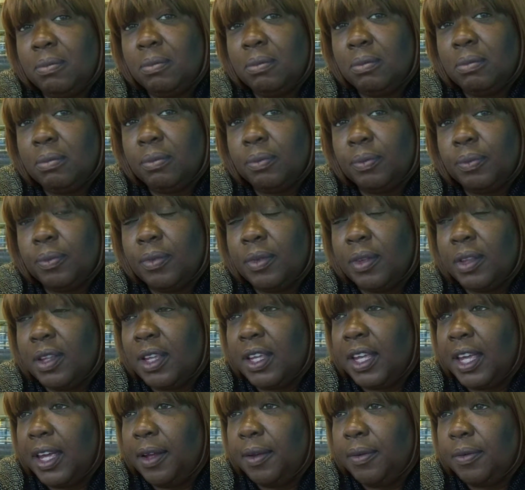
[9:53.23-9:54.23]
Okay.
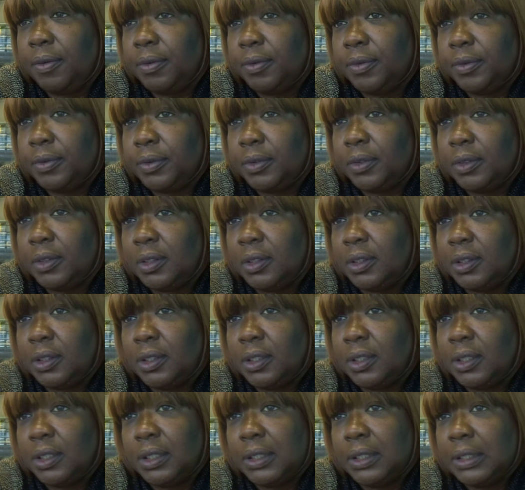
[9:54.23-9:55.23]
How, yeah. how and where would
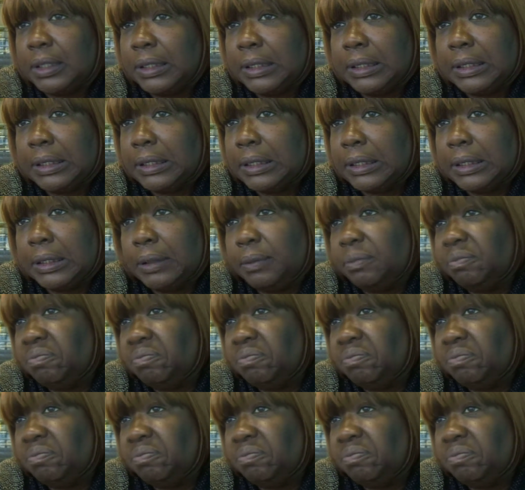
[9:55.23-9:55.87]
you represent them?